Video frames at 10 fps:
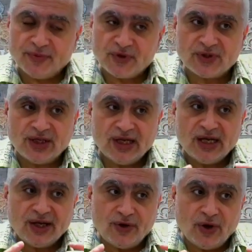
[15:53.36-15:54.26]

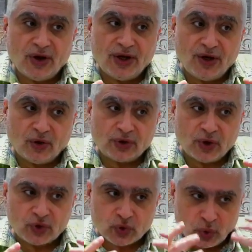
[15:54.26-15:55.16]
doctors who
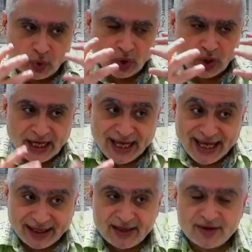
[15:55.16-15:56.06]
read the pulse,
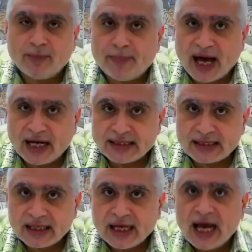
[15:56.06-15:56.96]
I
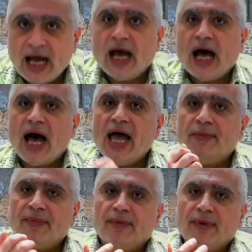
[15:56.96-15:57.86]
am not
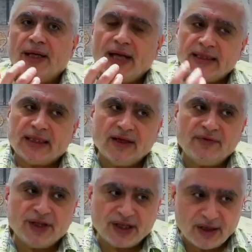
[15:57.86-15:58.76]
giving him
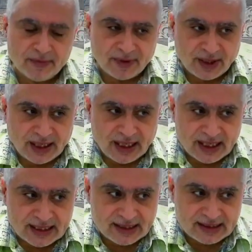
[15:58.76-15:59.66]
this
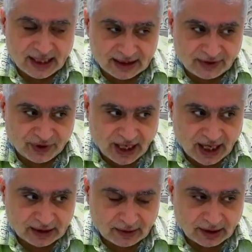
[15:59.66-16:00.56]
certificate
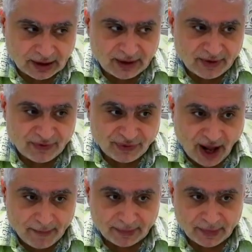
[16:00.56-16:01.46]
from just
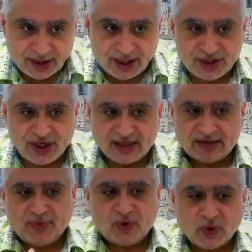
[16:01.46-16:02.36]
because I
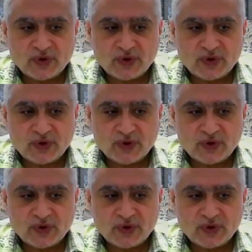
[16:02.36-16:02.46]
like